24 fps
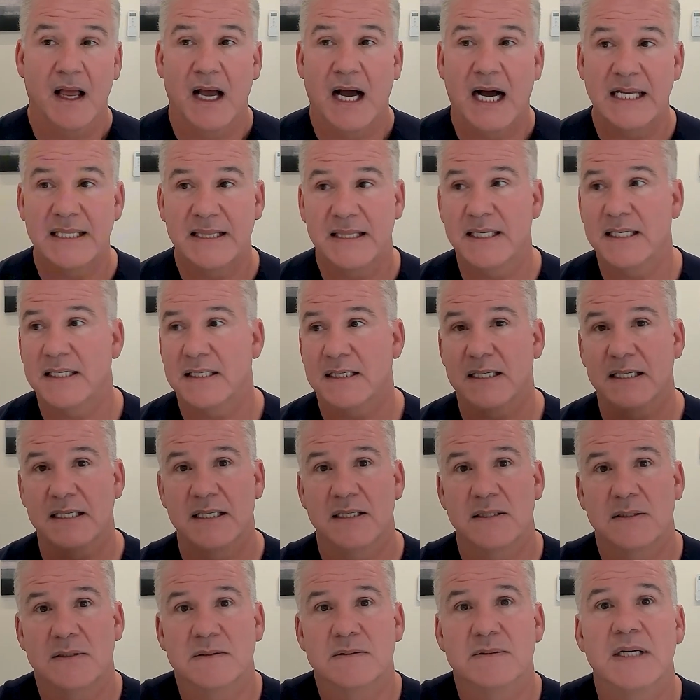I think,
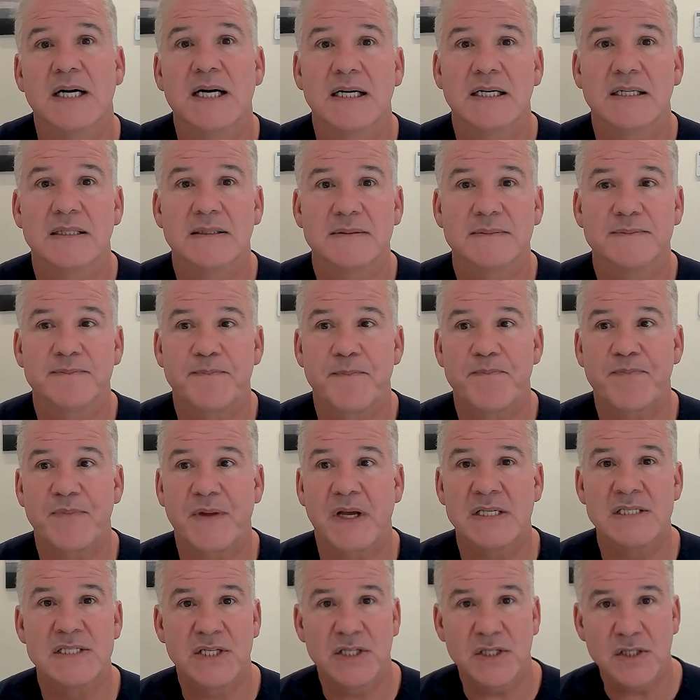
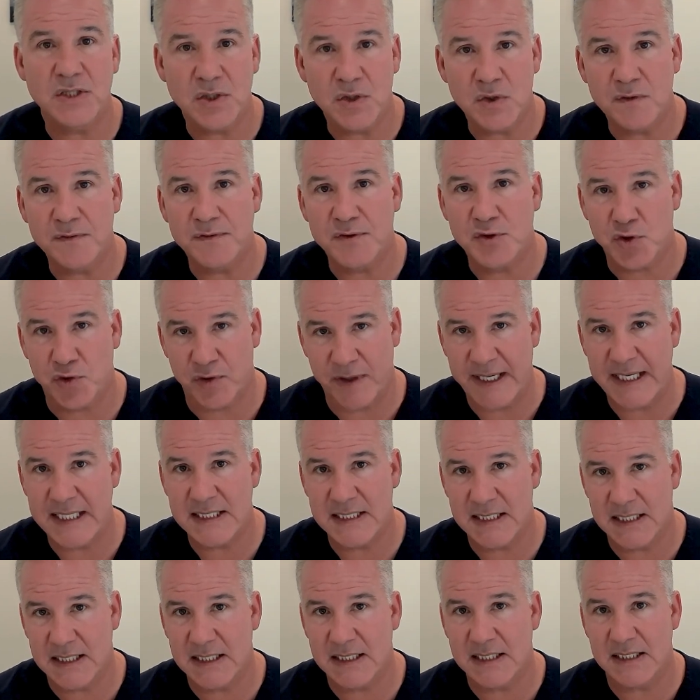until you've
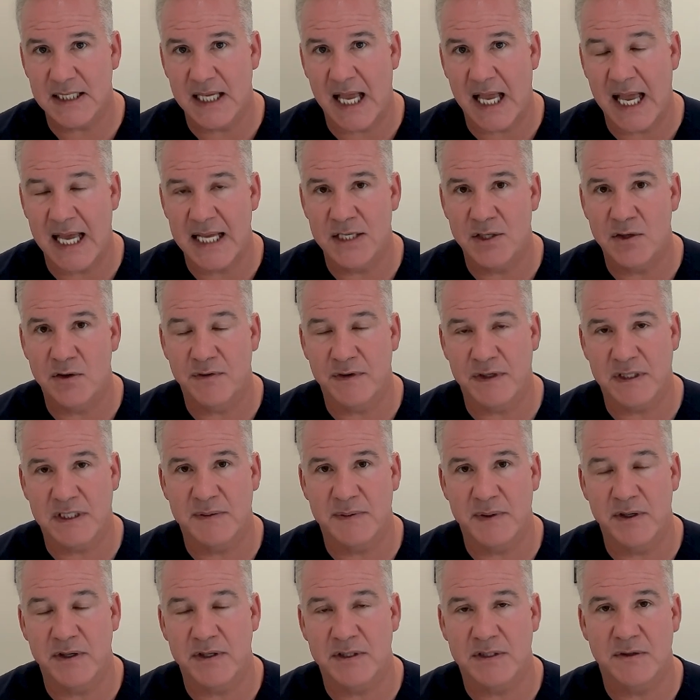trained in it and you've
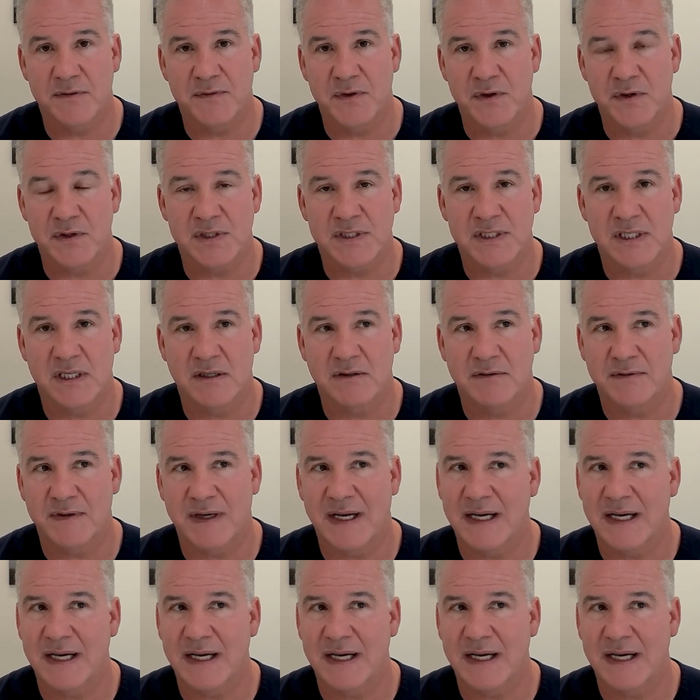experienced it for yourself,